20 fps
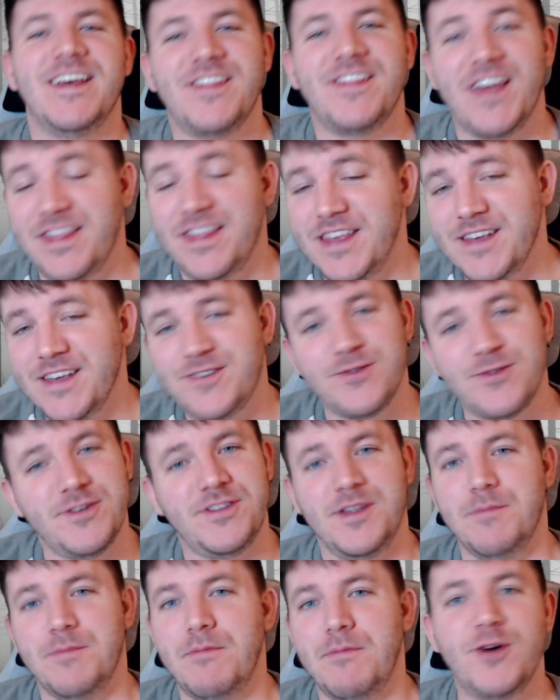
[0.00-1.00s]
Like, this
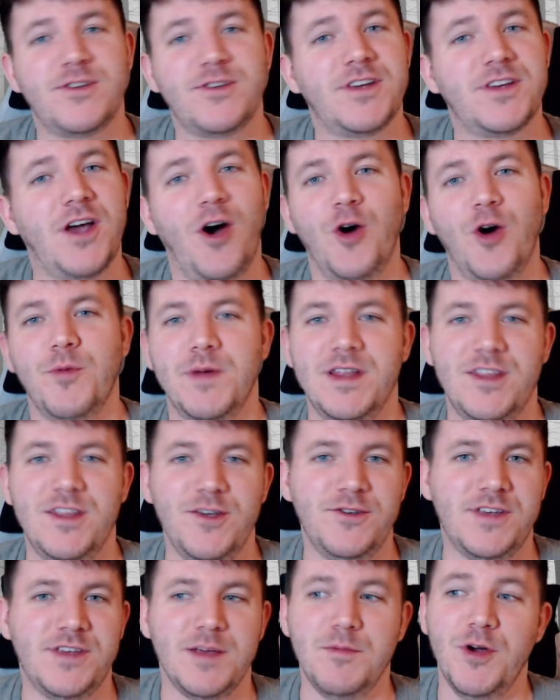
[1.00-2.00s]
was the most coma
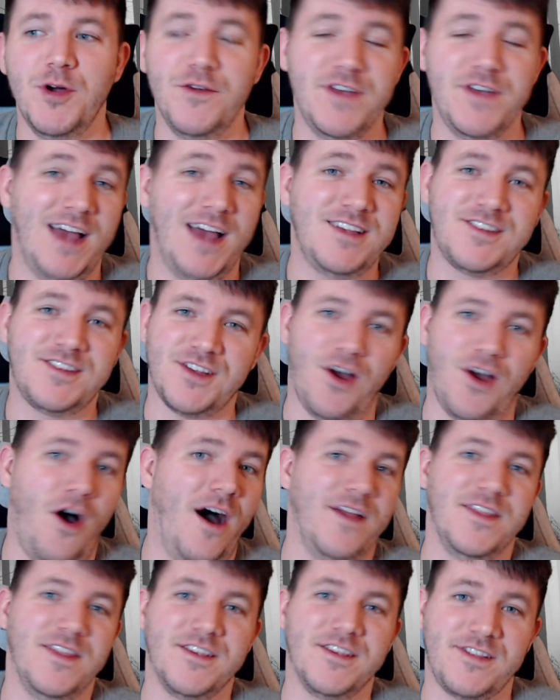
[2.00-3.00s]
inducing movie I
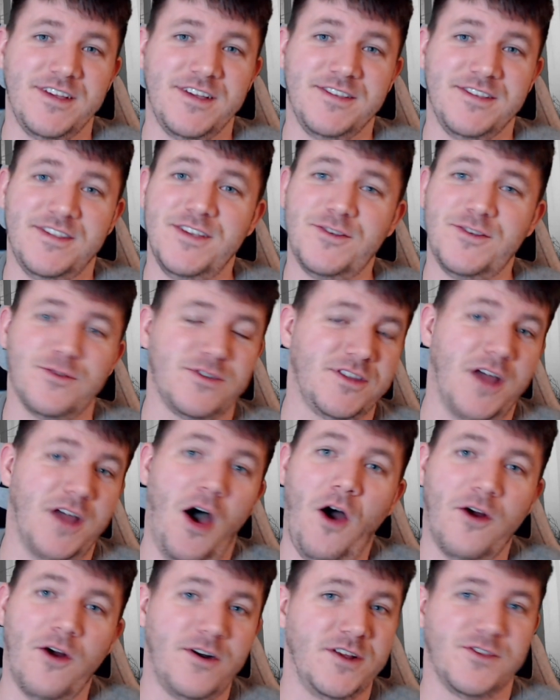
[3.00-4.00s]
saw on this list. This was the
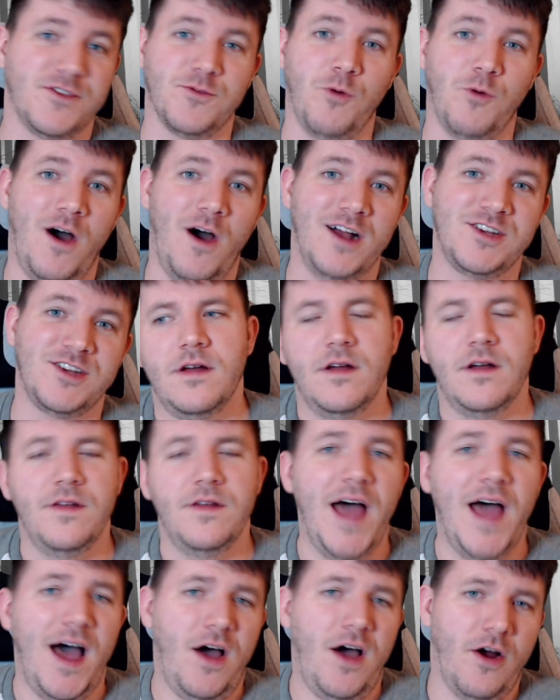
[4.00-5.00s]
hardest watch.
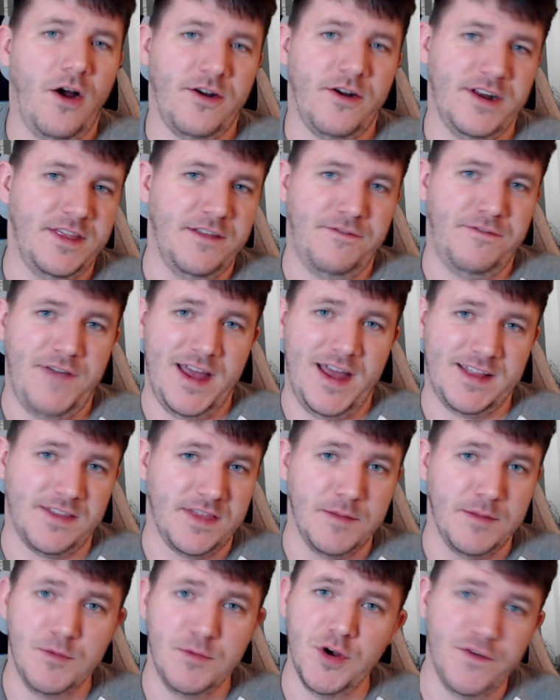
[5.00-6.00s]
Not hard in the fact
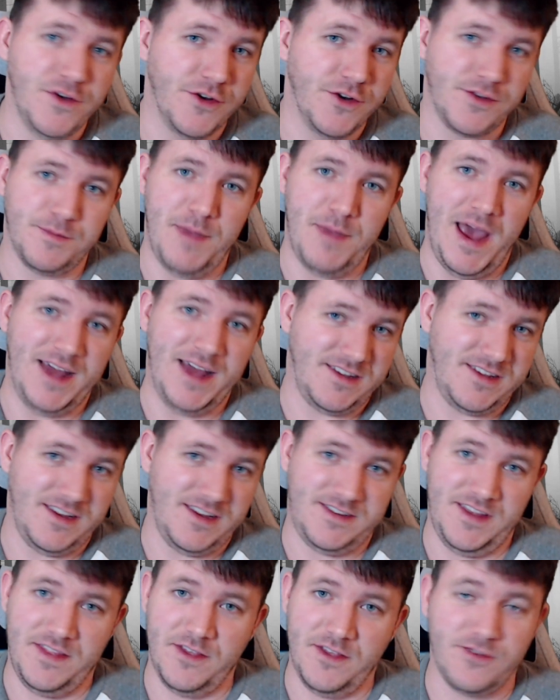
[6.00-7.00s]
that the movie was bad. As I
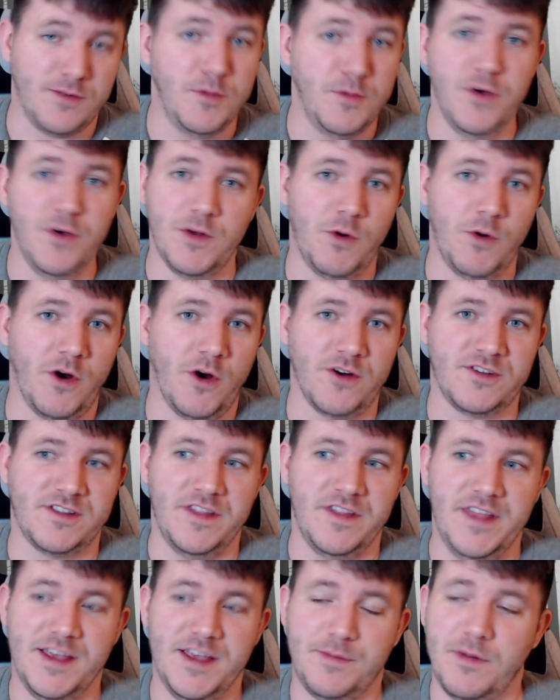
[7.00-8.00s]
said, there's a movie worse
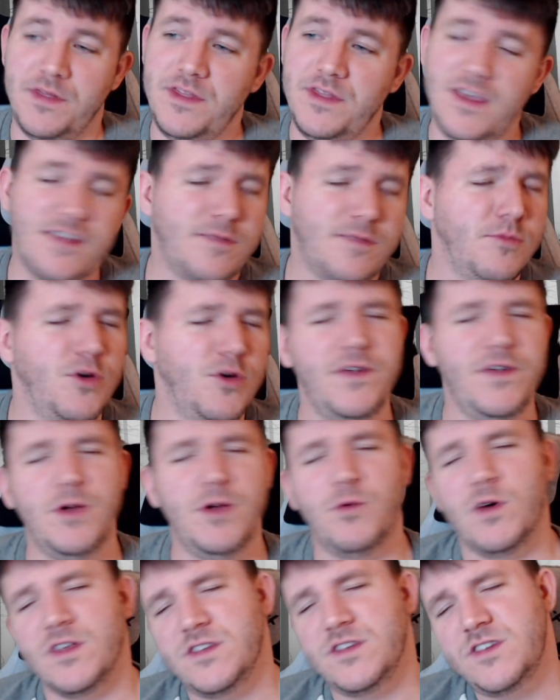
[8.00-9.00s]
than this, but this movie
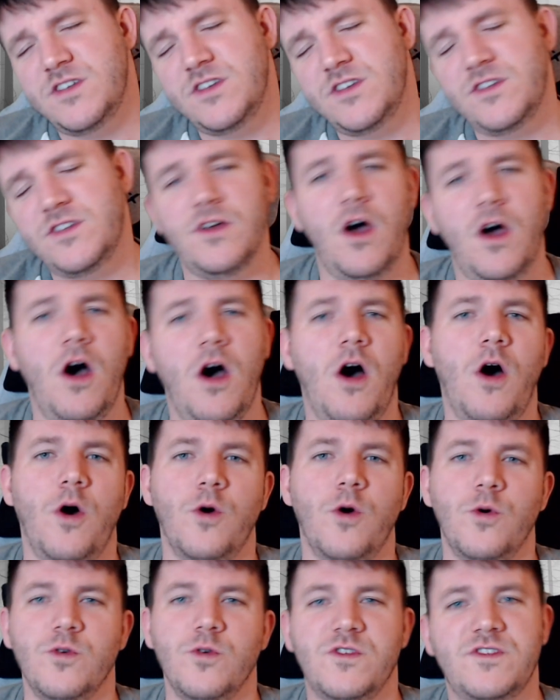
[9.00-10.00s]
was
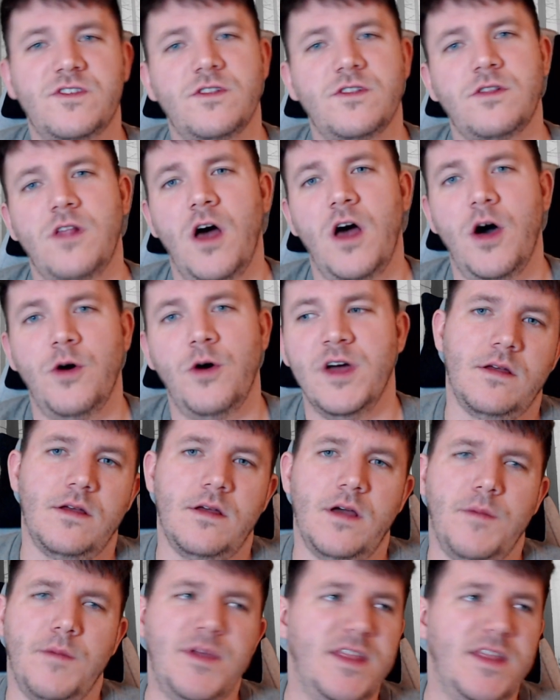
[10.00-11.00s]
so slow.
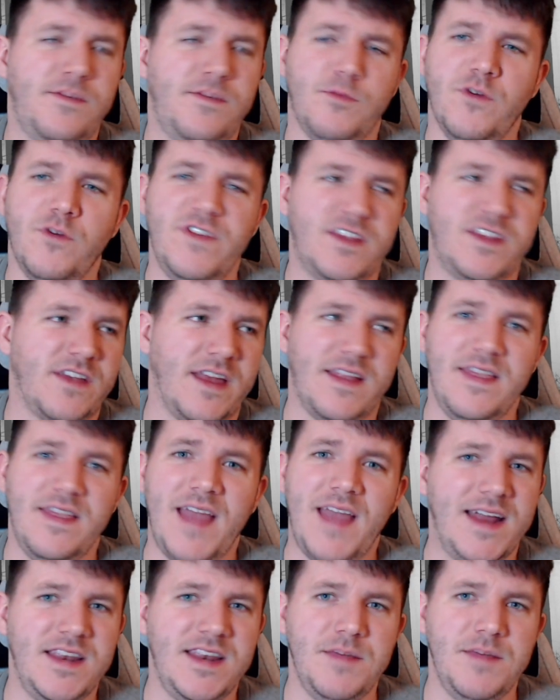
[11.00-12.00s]
I mean, this movie's like
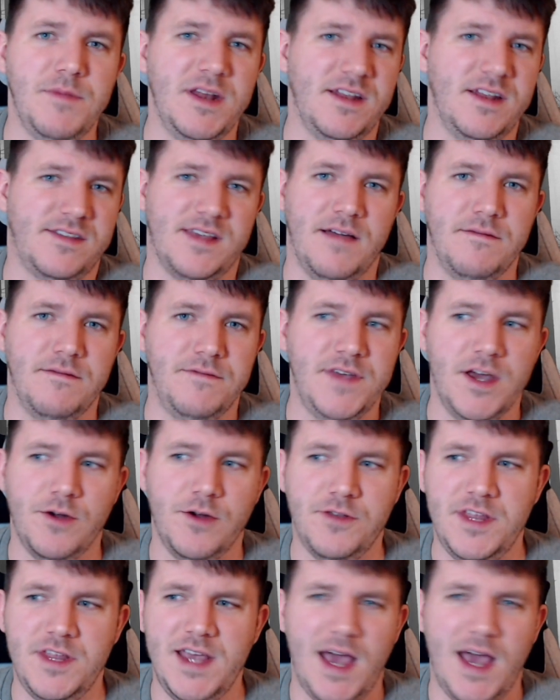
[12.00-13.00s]
90 minutes on
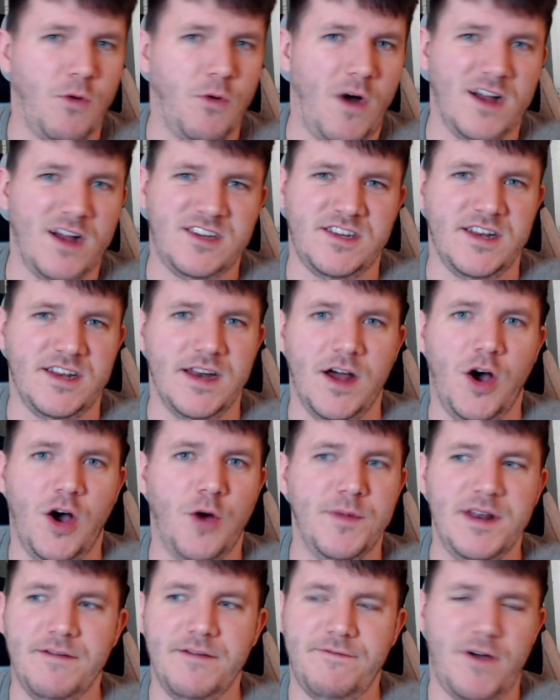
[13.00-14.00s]
VOD. I watched it at
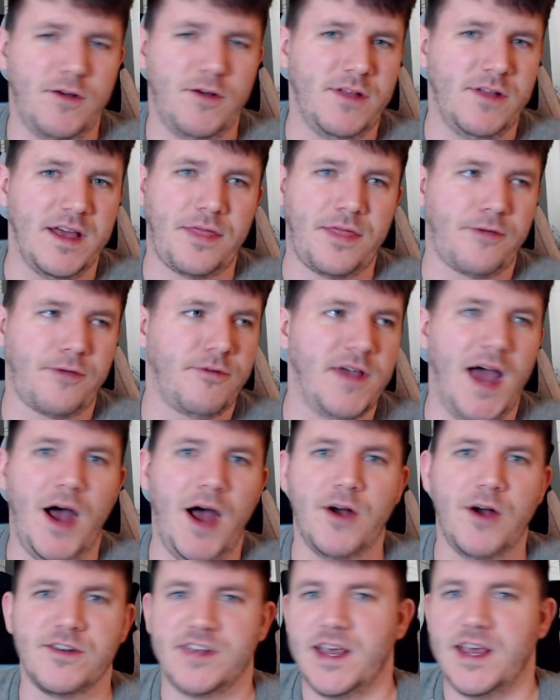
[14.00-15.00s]
home and it felt like three
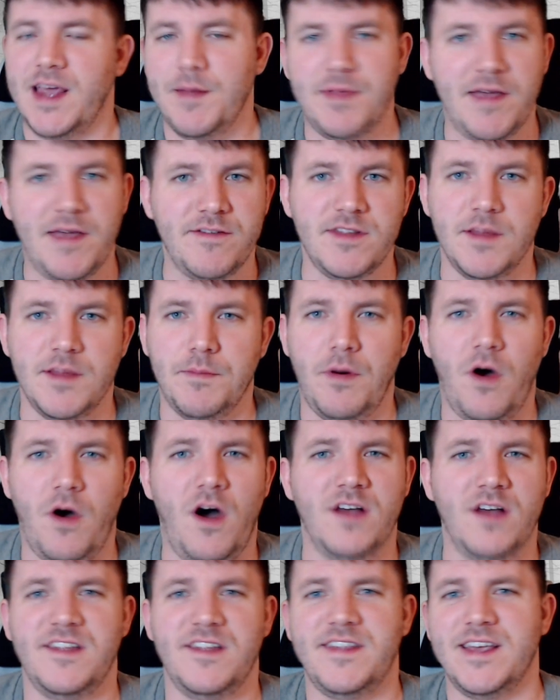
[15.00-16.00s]
hours. I kept having to
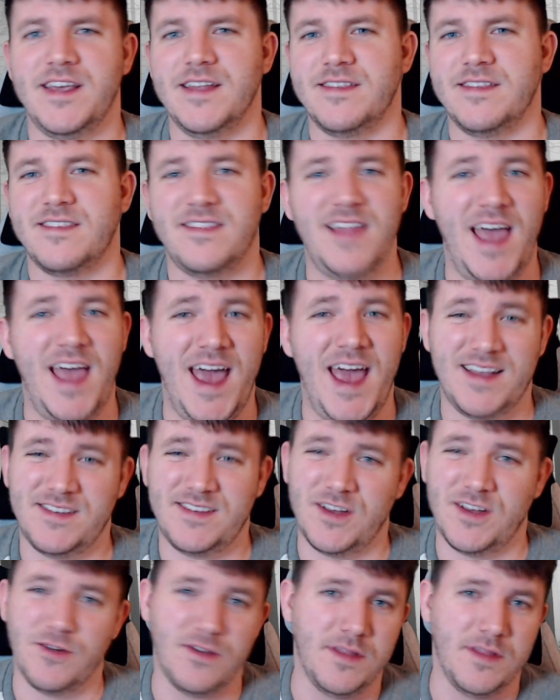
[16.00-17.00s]
pause it to get
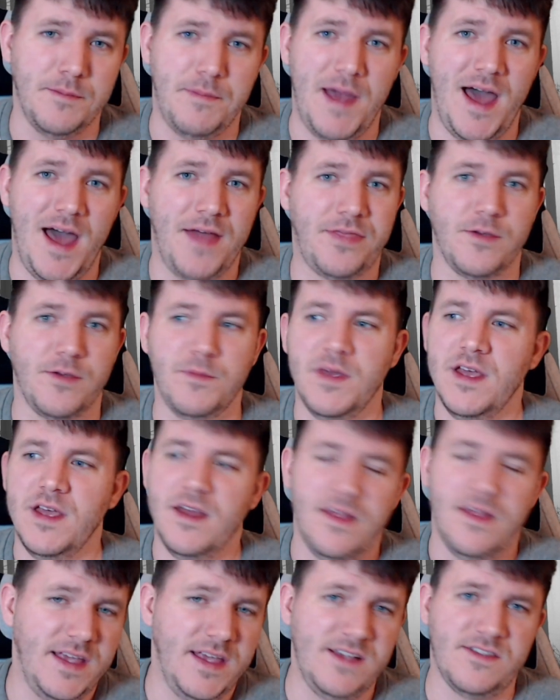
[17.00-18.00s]
snacks, go to the bathroom,
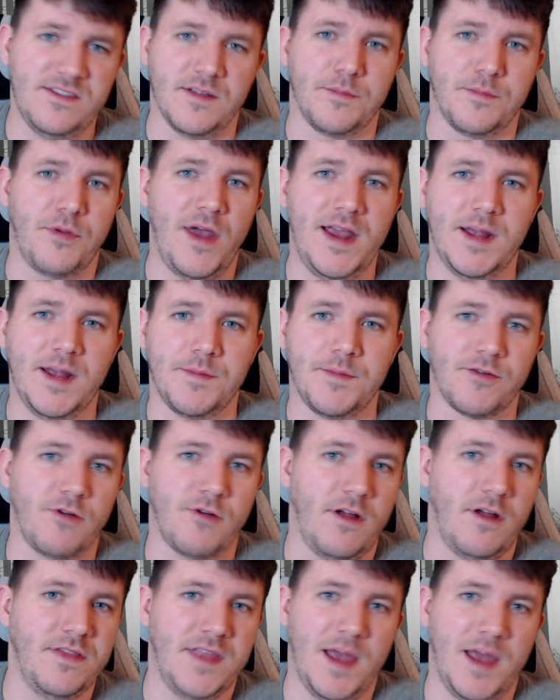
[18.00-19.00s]
things to break up the
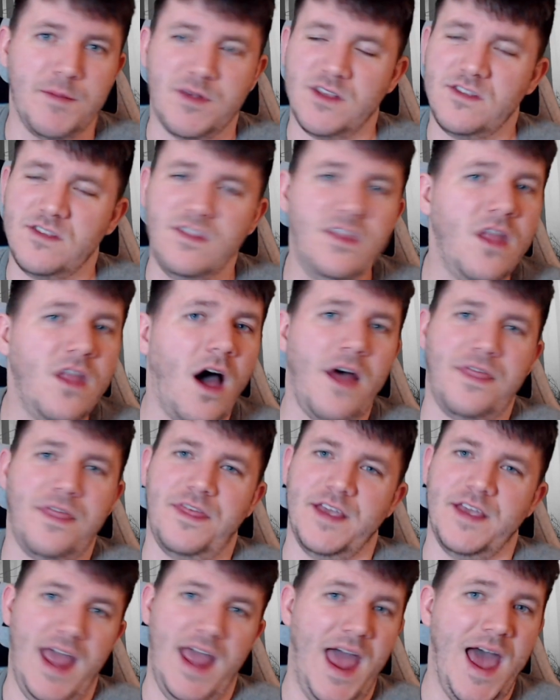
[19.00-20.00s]
runtime because
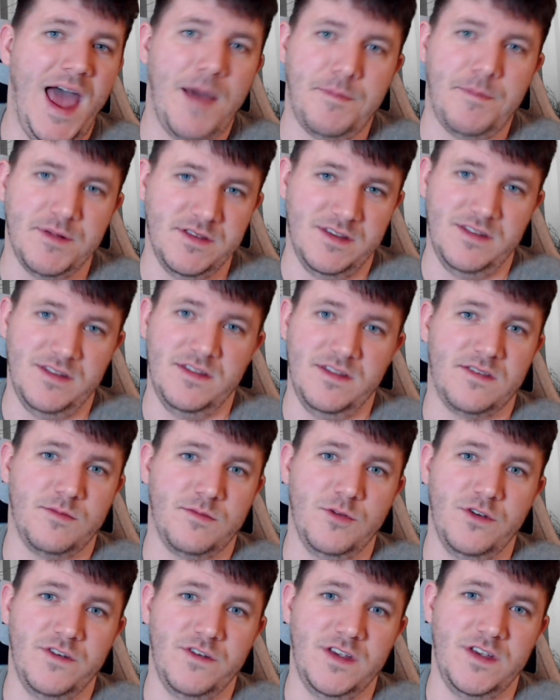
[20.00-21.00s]
nothing happens in this
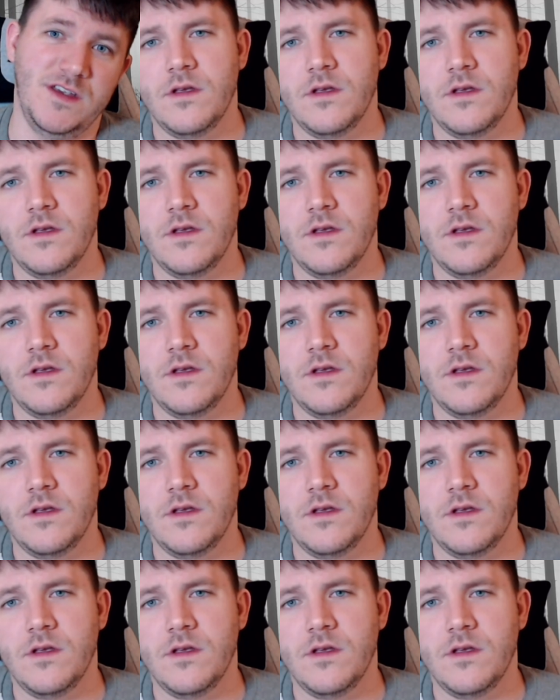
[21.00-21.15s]
movie.